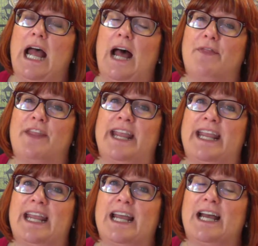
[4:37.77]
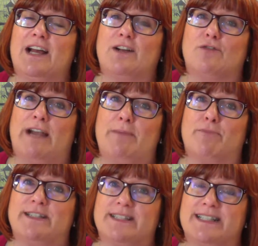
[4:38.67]
the Great
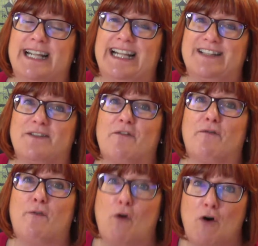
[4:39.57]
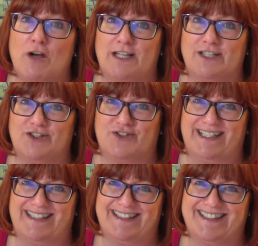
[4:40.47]
Britain is 4
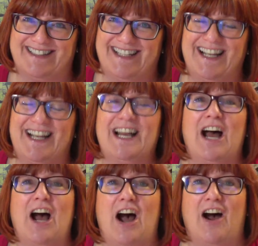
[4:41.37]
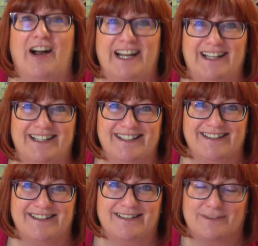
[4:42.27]
countries:
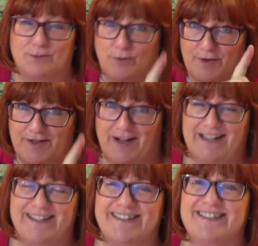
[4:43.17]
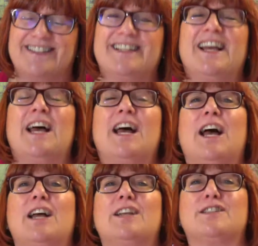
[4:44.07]
Ireland, Northern Ireland,
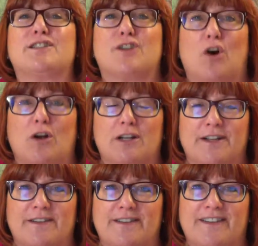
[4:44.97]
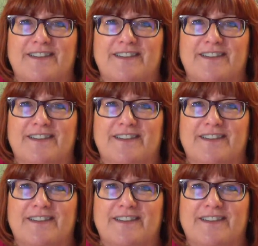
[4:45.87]
Scotland,